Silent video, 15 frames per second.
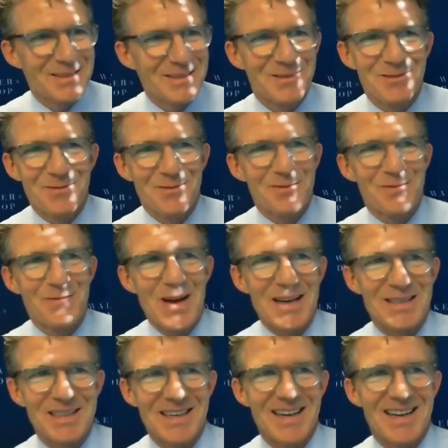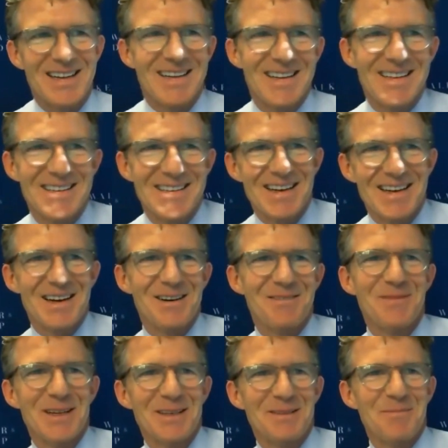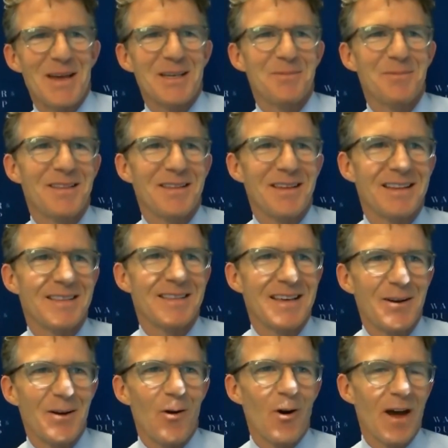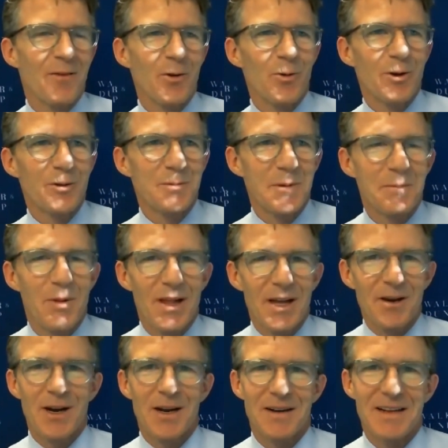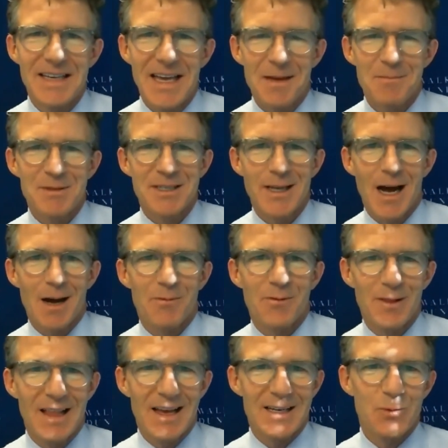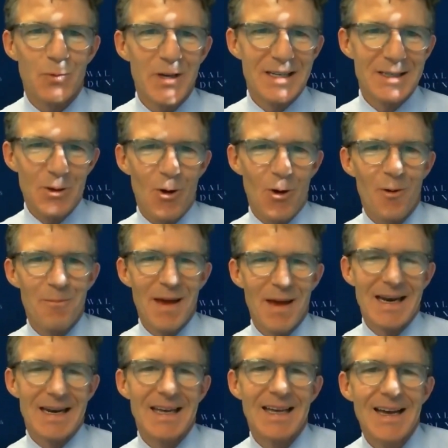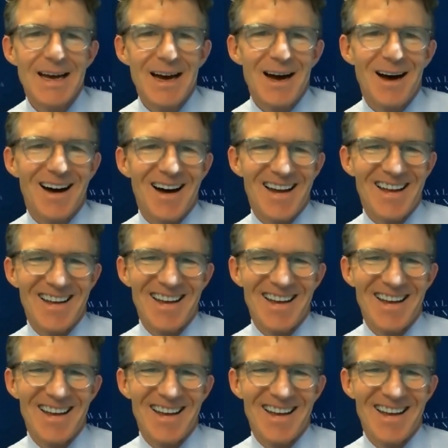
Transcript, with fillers: it's fascinating, and um, it makes me think that all, everyone who's been playing around in GameStop for the last week is all men. Uh,